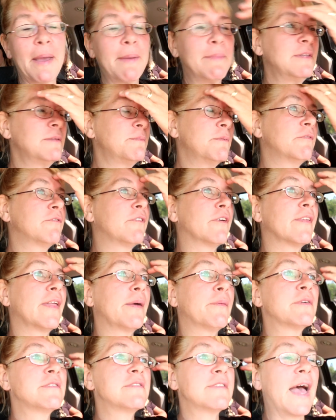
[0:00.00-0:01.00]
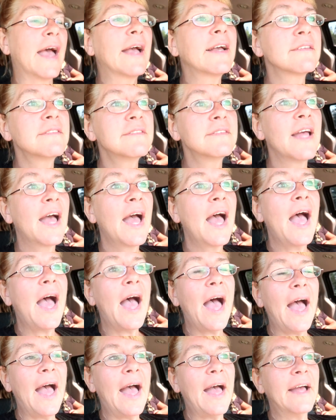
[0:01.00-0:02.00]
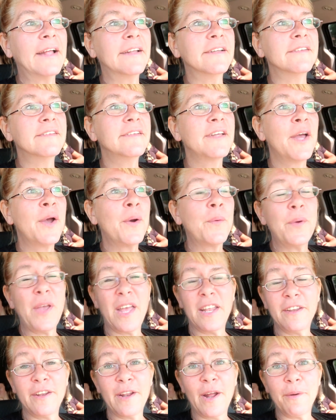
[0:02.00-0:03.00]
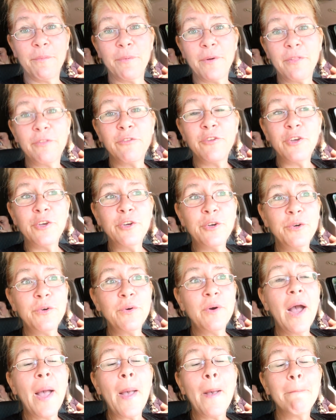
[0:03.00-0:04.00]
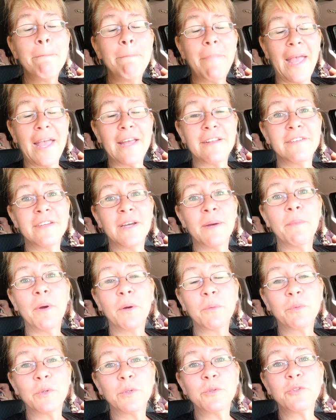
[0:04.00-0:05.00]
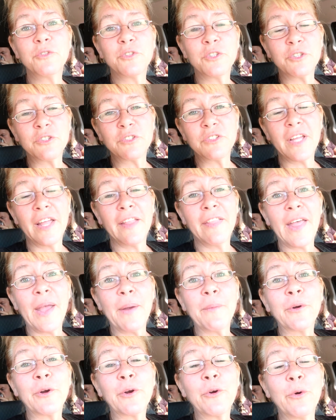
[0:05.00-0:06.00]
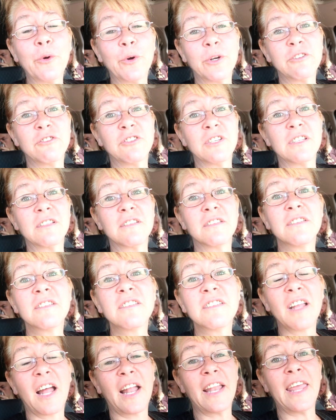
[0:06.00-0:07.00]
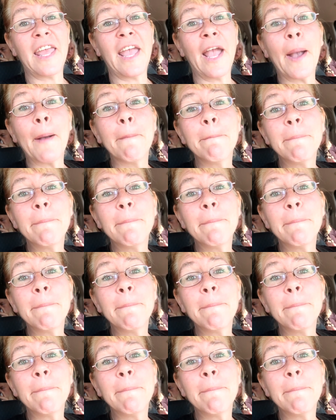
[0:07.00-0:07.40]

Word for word: babies before they were sexed, and we ended up with two bantam roosters and they were gorgeous, stunning,